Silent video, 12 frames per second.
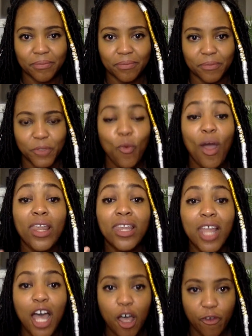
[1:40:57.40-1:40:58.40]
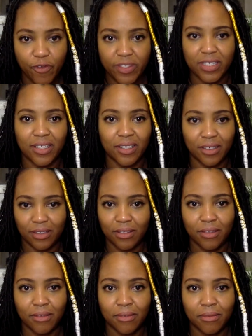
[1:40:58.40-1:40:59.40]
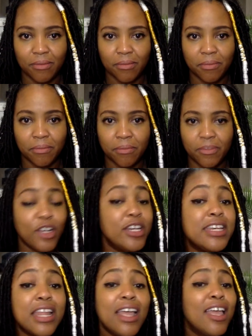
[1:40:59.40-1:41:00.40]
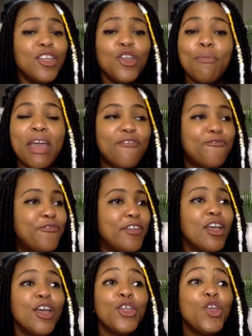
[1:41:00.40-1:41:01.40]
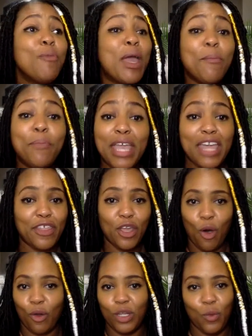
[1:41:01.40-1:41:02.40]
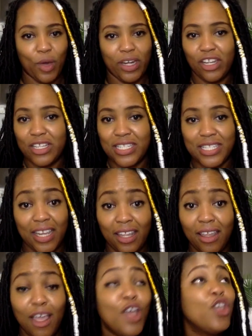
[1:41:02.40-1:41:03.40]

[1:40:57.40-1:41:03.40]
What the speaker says: You are loved. You may be the only one in your city.